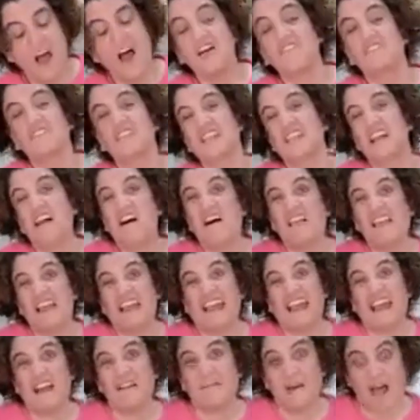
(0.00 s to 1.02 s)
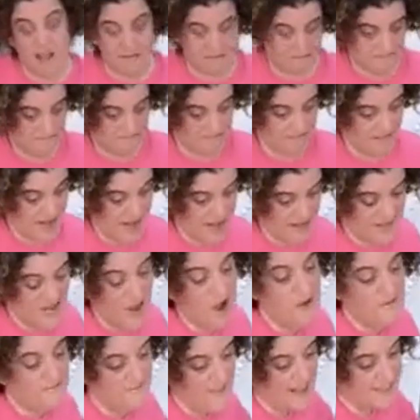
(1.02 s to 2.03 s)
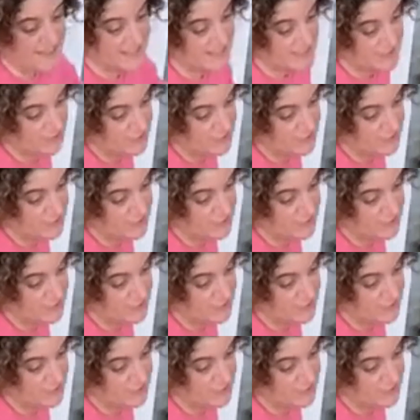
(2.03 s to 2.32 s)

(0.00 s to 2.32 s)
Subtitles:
really all I care about. No offense to